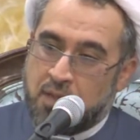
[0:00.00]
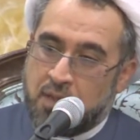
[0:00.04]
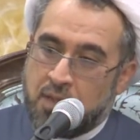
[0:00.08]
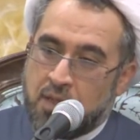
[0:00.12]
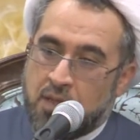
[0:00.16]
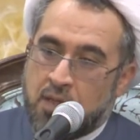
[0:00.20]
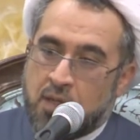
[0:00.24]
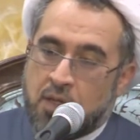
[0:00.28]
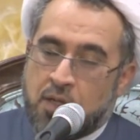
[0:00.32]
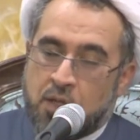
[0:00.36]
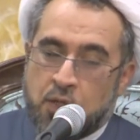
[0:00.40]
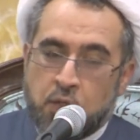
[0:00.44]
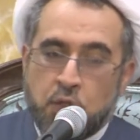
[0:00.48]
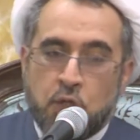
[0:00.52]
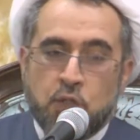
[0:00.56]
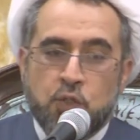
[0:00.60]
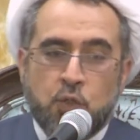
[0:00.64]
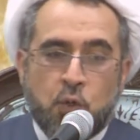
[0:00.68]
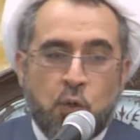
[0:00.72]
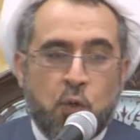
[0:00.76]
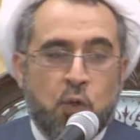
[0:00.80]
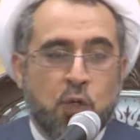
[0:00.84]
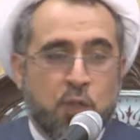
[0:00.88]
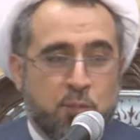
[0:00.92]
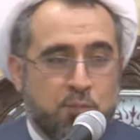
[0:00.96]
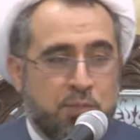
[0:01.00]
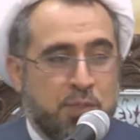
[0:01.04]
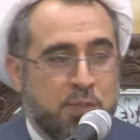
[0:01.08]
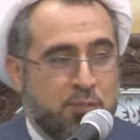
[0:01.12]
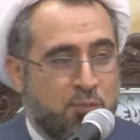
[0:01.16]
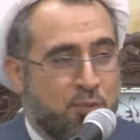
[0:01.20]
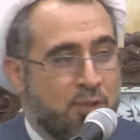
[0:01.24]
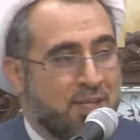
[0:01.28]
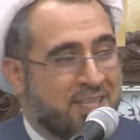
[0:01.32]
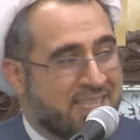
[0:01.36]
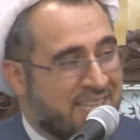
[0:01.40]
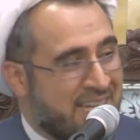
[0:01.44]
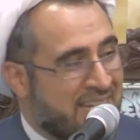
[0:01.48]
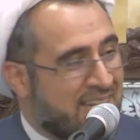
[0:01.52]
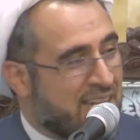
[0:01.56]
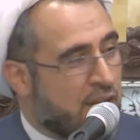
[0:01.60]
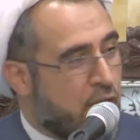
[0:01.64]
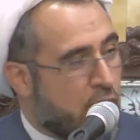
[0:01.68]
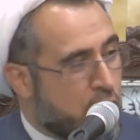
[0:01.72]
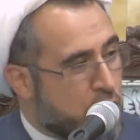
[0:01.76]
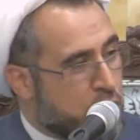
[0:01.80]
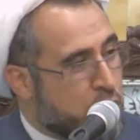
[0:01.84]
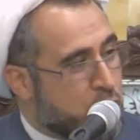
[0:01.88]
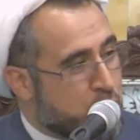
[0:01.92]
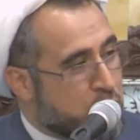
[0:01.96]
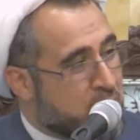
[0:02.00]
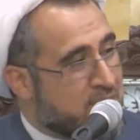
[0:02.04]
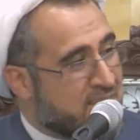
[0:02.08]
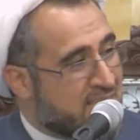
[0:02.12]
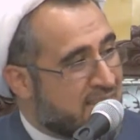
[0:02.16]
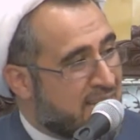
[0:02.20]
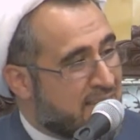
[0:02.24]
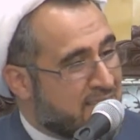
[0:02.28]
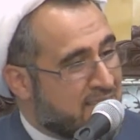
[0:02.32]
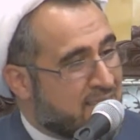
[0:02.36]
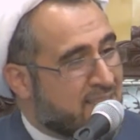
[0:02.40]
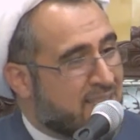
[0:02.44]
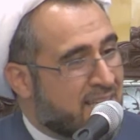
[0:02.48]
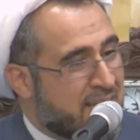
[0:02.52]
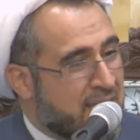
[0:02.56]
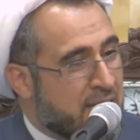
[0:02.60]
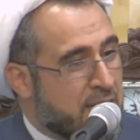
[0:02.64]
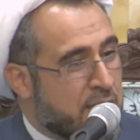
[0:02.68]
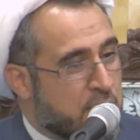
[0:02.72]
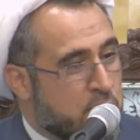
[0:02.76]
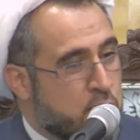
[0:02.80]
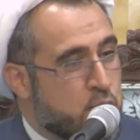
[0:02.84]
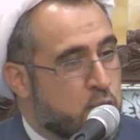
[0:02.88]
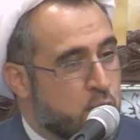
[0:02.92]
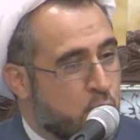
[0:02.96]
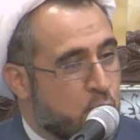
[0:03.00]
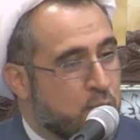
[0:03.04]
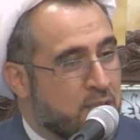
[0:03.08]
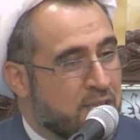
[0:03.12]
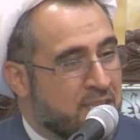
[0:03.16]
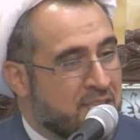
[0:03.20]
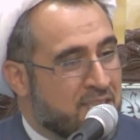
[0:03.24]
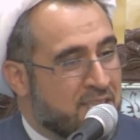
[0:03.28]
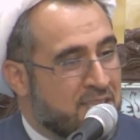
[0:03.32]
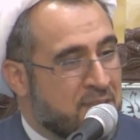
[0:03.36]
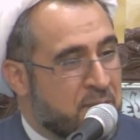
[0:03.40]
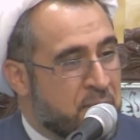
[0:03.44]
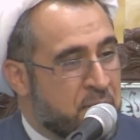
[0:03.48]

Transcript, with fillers: Not all people can understand it, can enjoy it.